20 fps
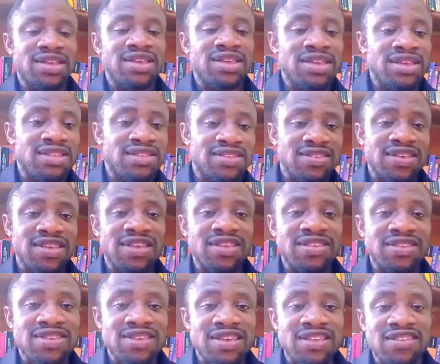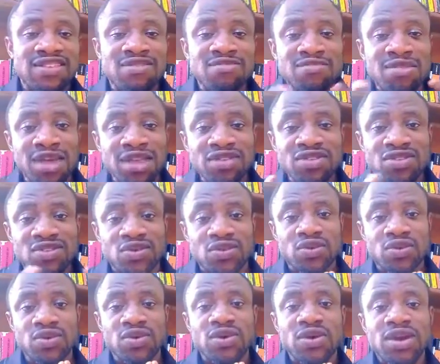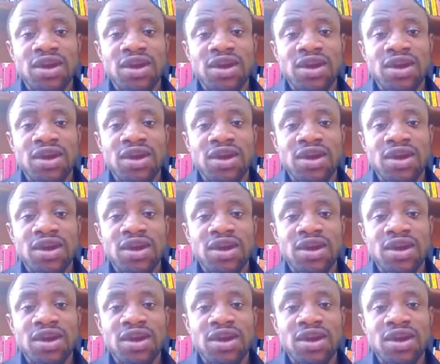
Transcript: it's meant to,